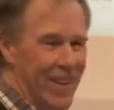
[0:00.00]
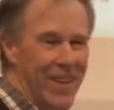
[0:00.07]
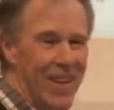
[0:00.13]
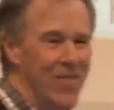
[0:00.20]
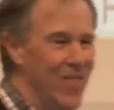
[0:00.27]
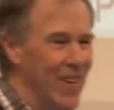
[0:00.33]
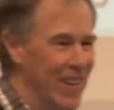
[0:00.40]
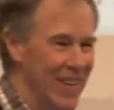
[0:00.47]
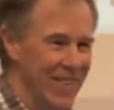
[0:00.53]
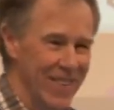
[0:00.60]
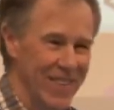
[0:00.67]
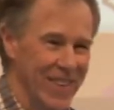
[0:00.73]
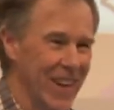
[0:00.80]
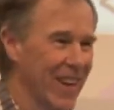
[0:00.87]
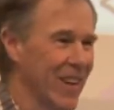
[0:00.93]
I don't believe
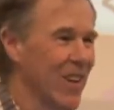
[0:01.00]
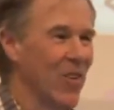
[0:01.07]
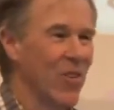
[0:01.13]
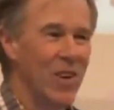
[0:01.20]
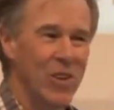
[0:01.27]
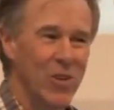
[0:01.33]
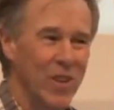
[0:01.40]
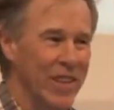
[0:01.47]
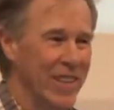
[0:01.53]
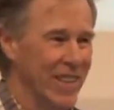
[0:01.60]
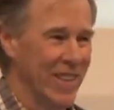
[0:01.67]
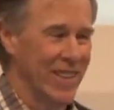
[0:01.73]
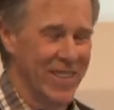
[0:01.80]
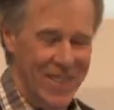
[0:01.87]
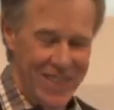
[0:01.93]
it. I don't know what we
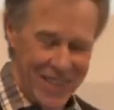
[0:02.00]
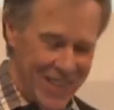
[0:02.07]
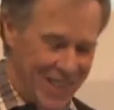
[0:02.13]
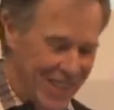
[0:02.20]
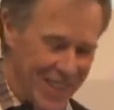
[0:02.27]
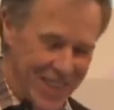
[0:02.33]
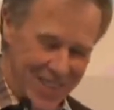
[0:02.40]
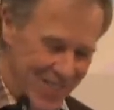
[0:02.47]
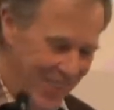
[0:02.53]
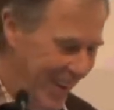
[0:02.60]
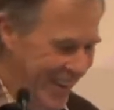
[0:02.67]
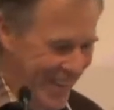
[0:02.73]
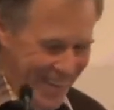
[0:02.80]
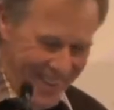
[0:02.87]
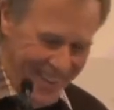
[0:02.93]
did.
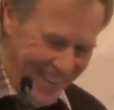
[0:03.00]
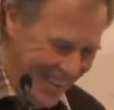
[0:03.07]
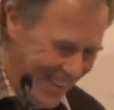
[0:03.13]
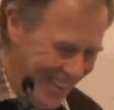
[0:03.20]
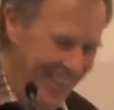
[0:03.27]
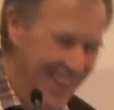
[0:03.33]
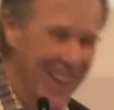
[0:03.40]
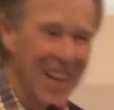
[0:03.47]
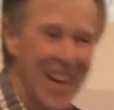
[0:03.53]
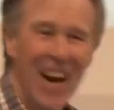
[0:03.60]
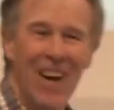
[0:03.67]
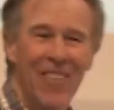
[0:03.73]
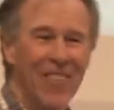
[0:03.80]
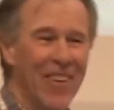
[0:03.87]
But I